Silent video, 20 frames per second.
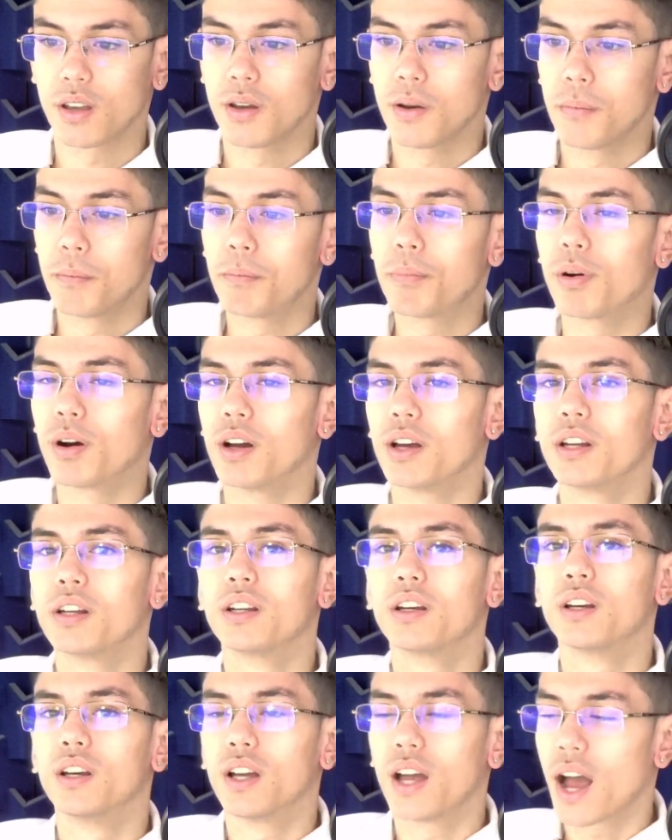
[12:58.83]
But
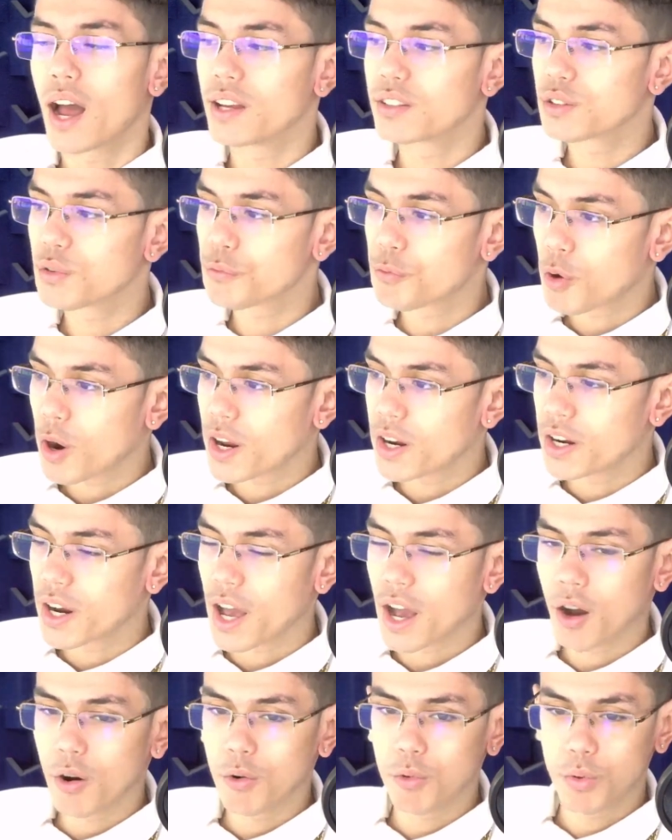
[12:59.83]
as of right
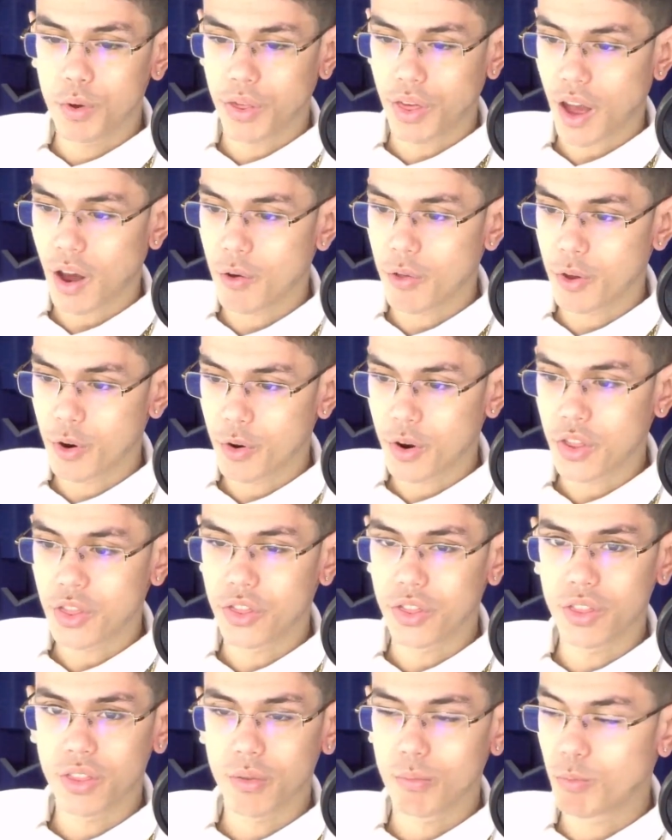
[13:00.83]
now, with how they're
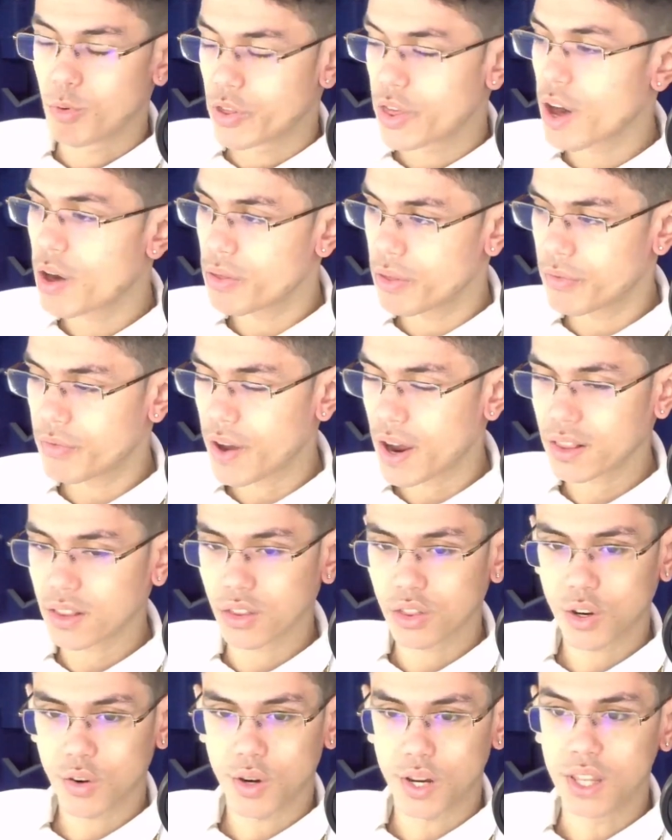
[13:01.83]
in, with how the fact that
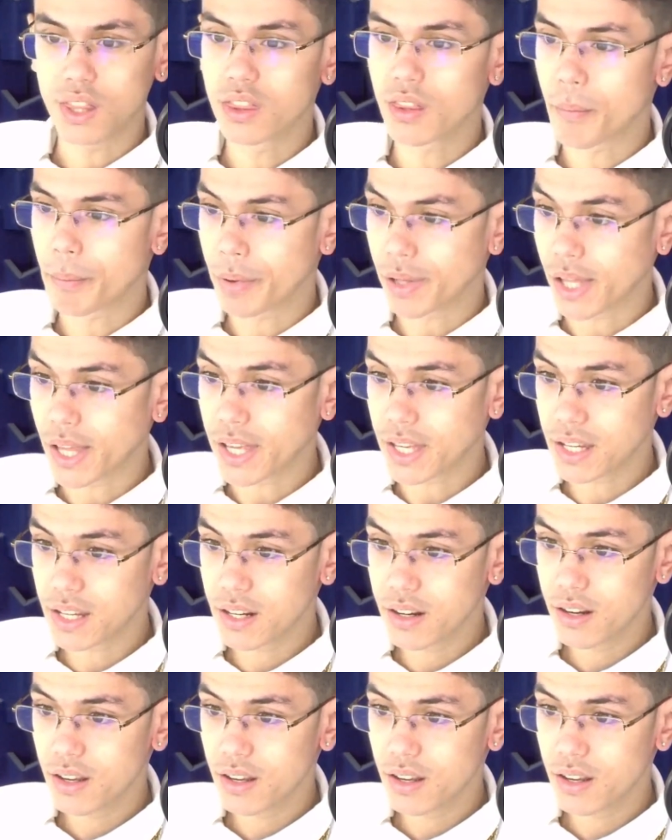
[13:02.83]
they're in the play-in,